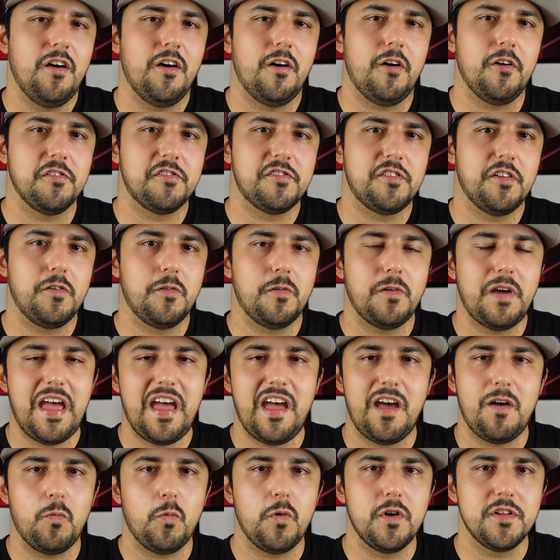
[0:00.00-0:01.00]
also
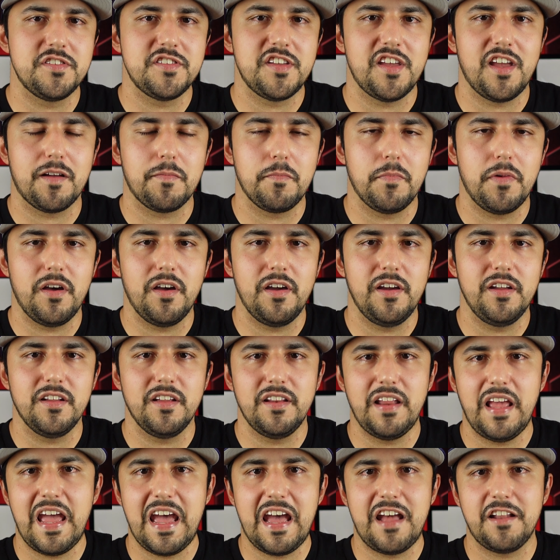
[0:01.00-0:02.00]
at One Tech Mind
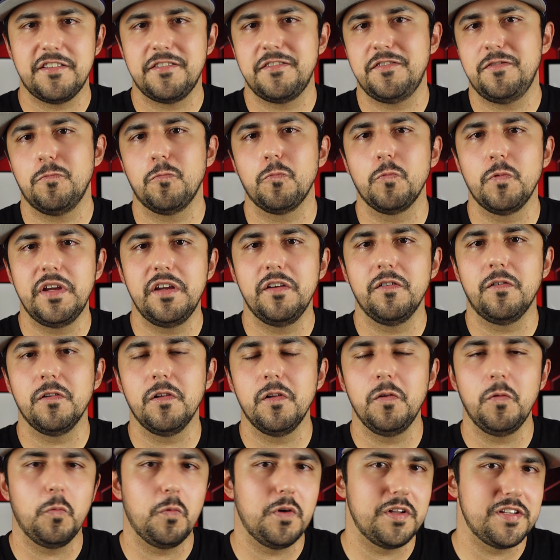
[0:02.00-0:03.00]
and at
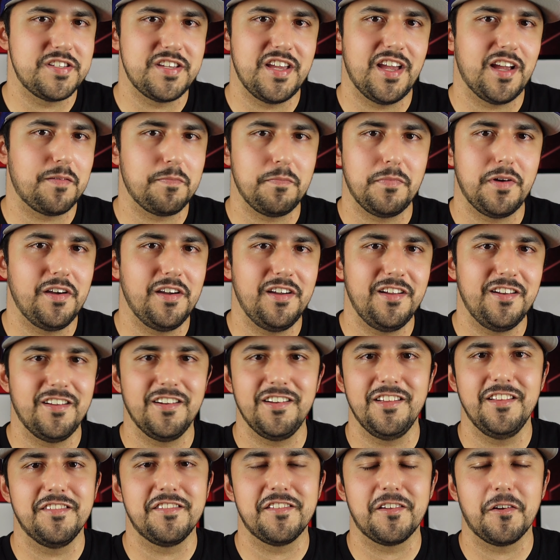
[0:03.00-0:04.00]
Real One Tech Mind
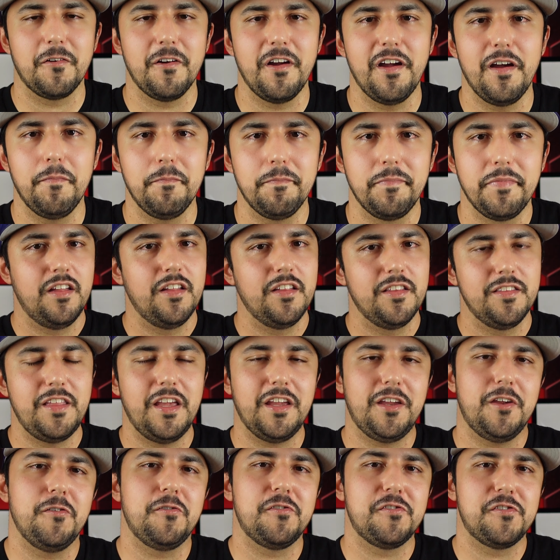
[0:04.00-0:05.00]
on Instagram.
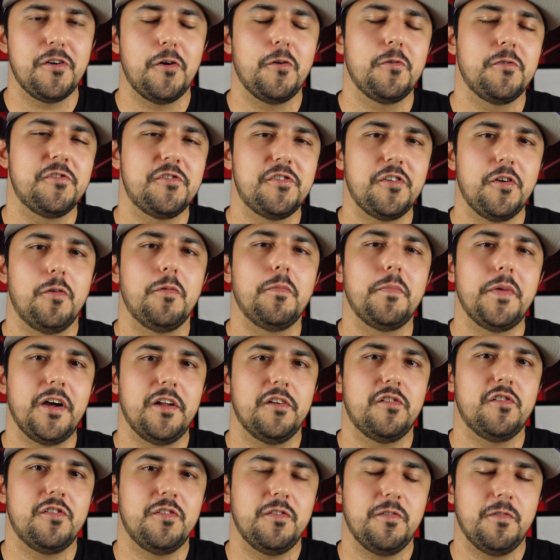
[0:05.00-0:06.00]
Thank you so, so
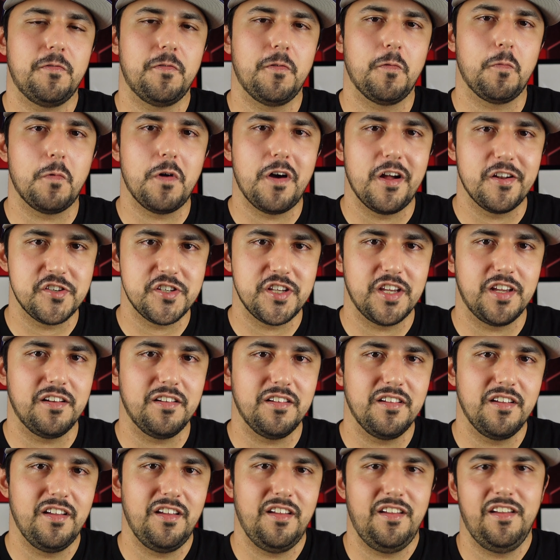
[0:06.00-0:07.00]
much for
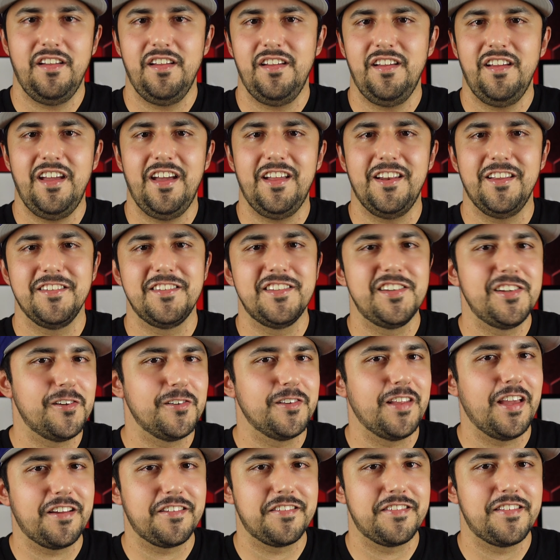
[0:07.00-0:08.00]
watching. And
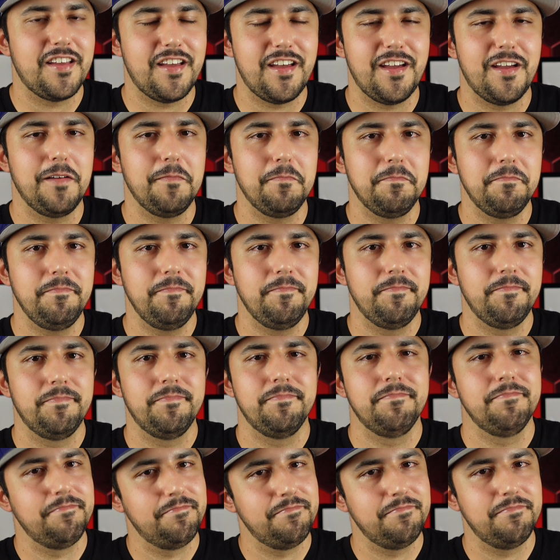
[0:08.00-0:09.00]
until next time,
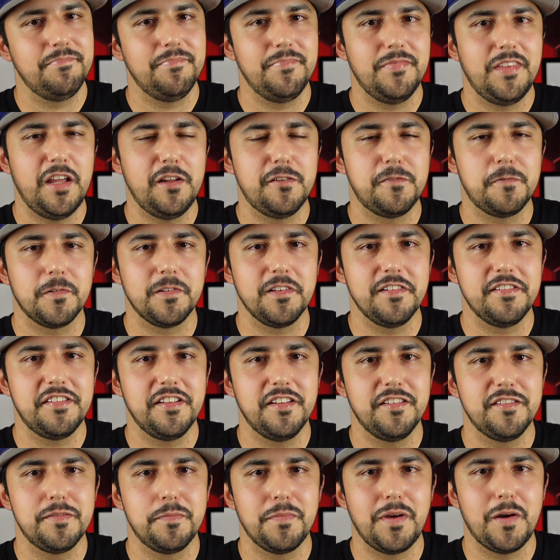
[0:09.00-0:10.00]
thanks for
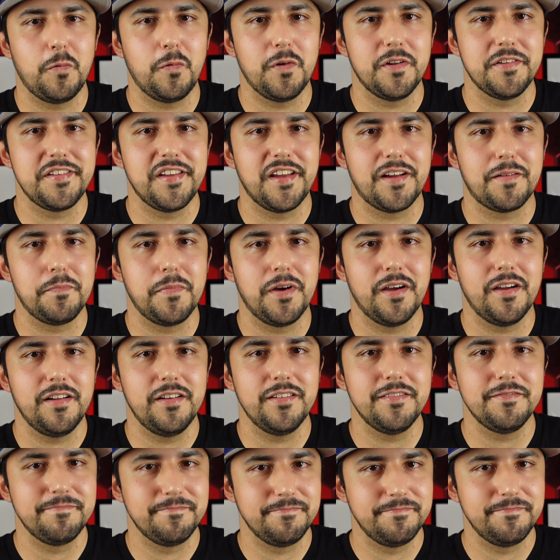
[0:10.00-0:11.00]
listening to my One Tech
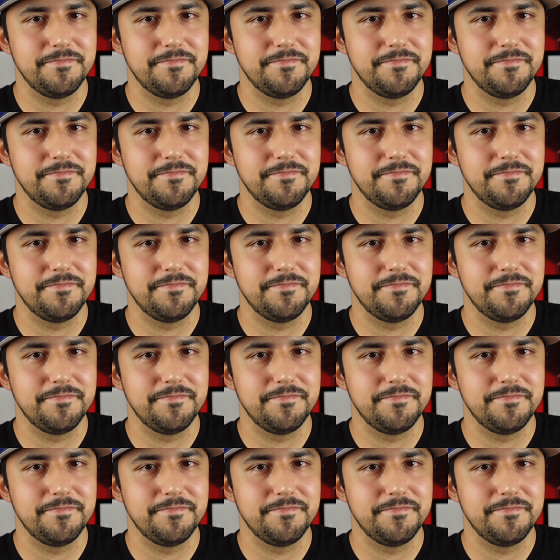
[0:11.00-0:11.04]
Mind.